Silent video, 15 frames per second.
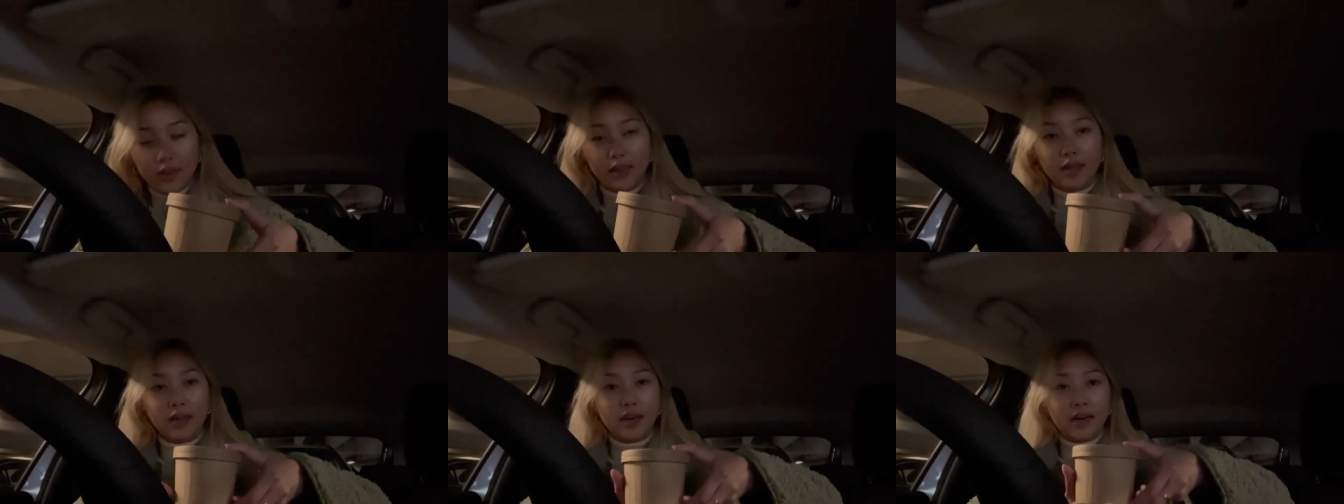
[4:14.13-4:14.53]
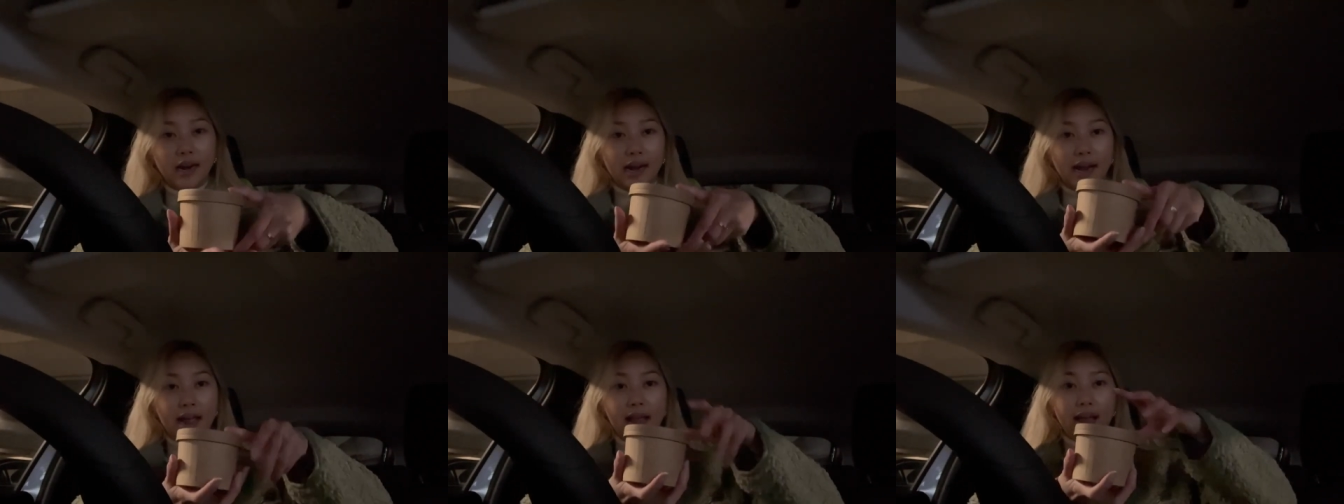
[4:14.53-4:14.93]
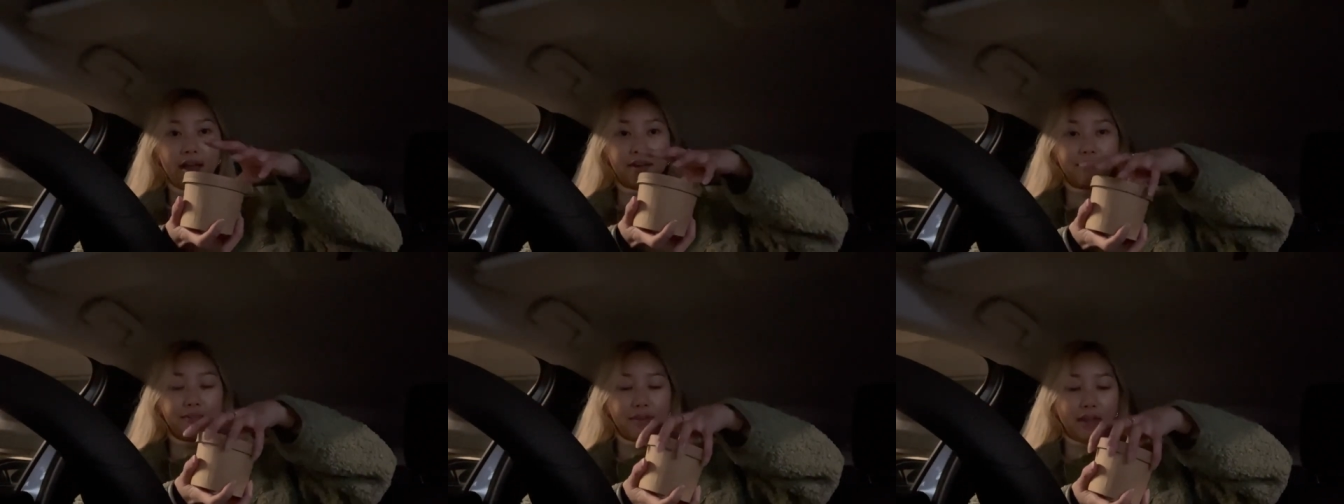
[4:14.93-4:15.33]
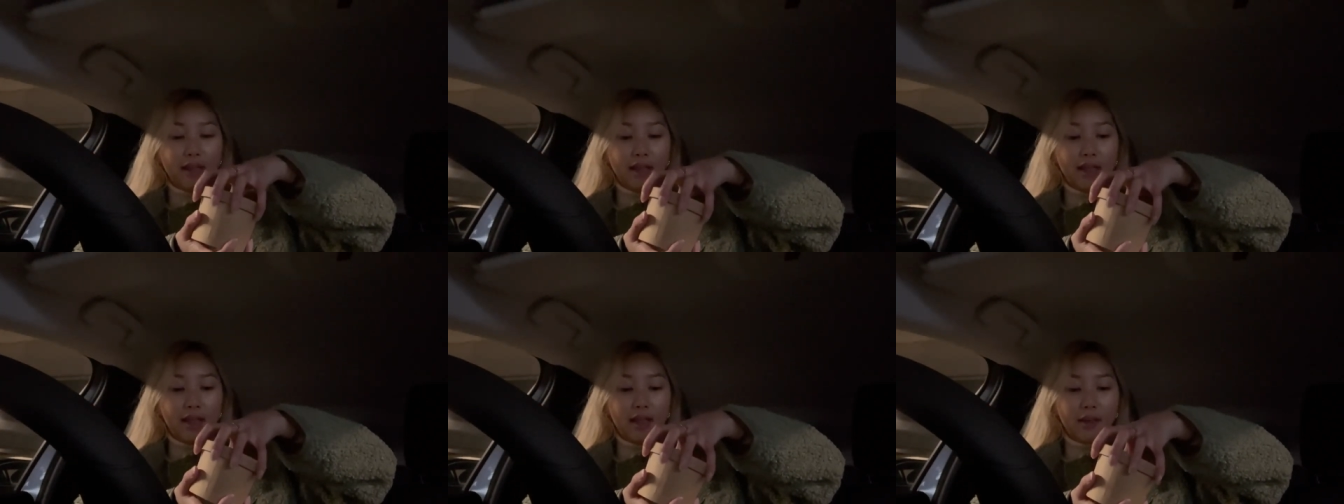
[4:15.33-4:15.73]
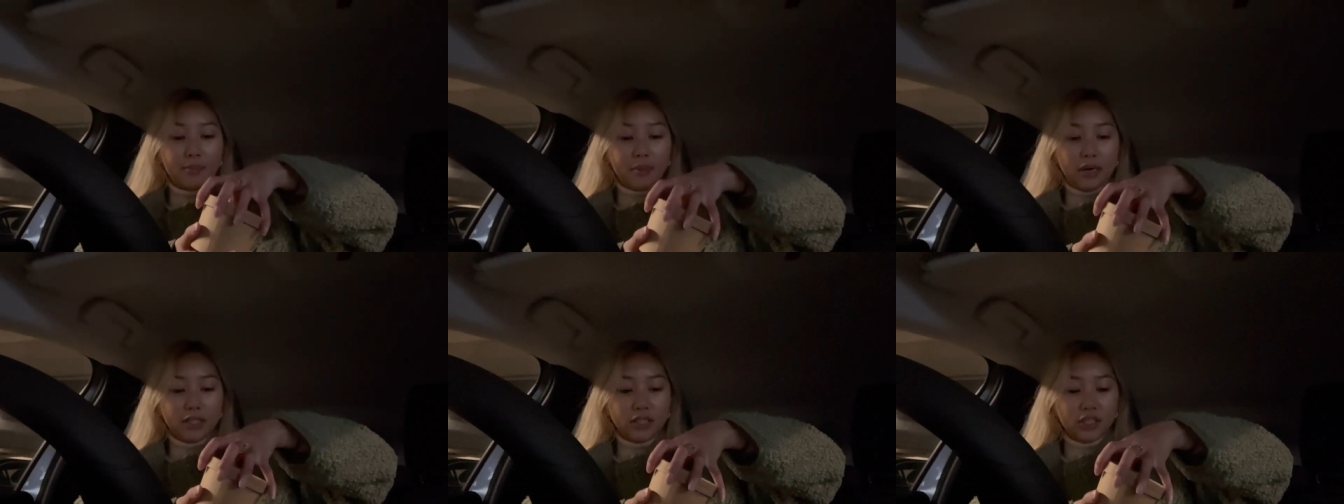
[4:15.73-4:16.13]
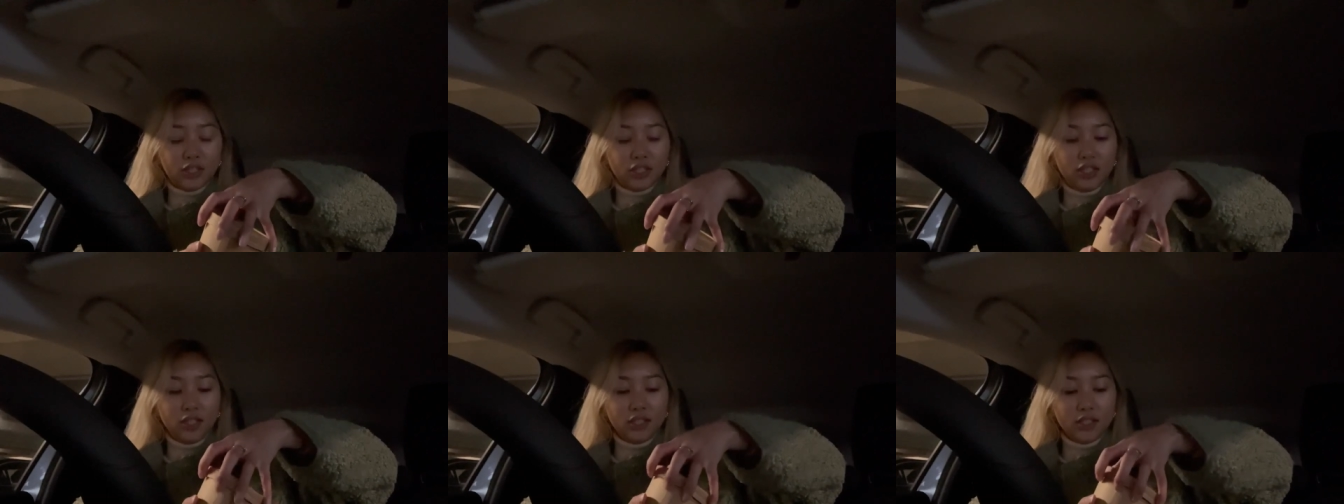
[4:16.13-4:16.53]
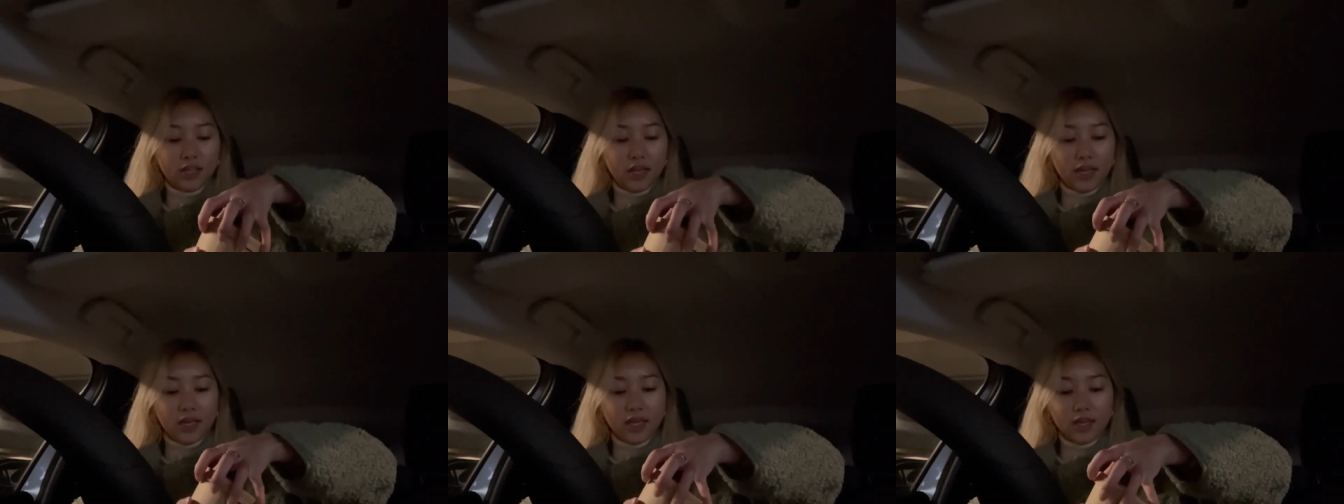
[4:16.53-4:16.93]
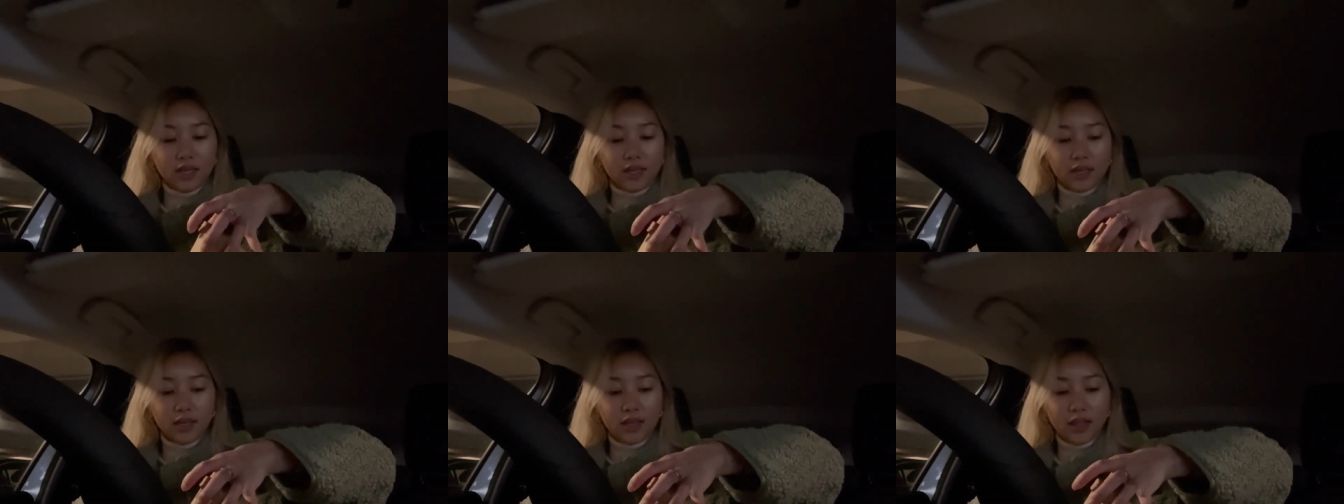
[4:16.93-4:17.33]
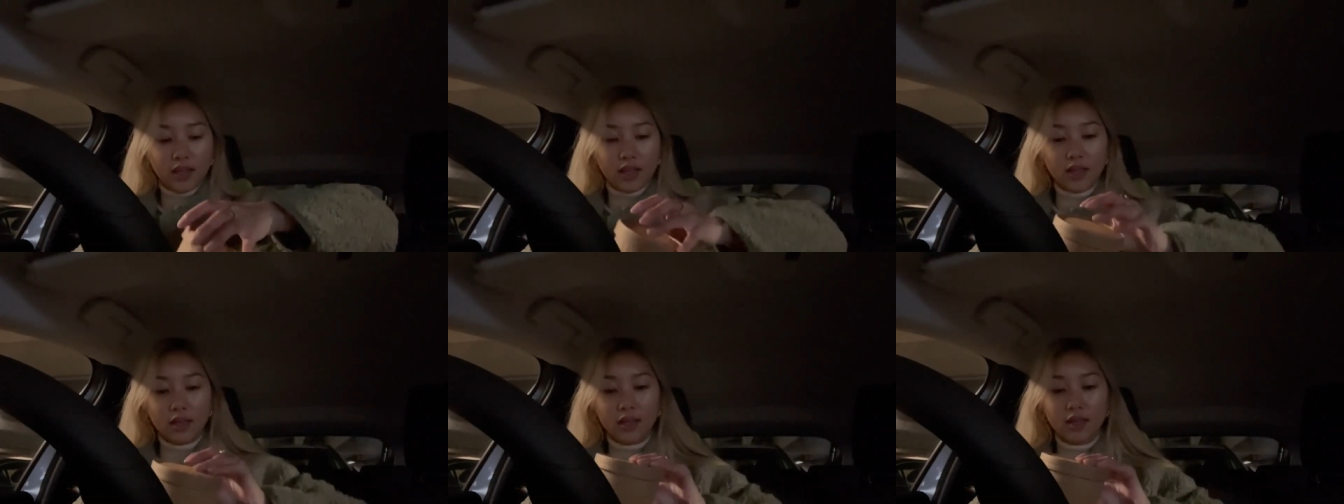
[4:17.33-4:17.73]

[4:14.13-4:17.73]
here I have a matcha cheesecake, I think.